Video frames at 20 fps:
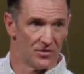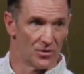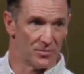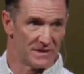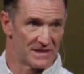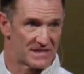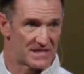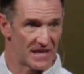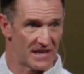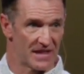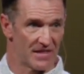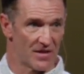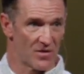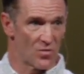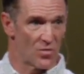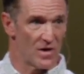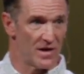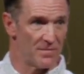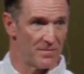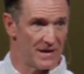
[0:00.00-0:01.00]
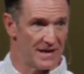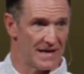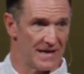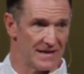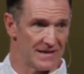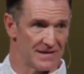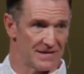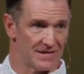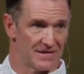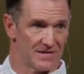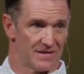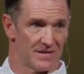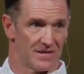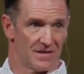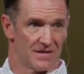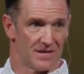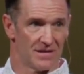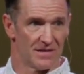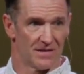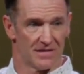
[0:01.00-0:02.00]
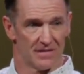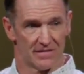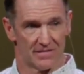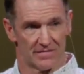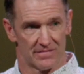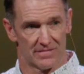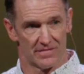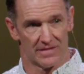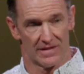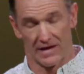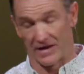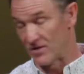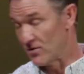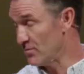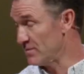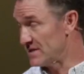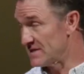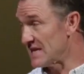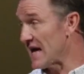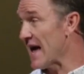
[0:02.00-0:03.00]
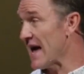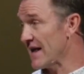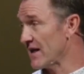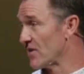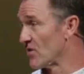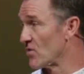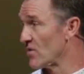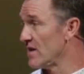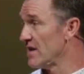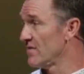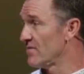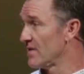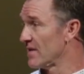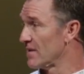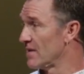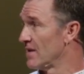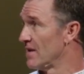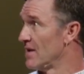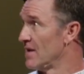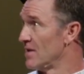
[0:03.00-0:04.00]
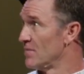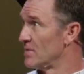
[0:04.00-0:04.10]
You'll be sitting there one minute and you'll be sad and grieving,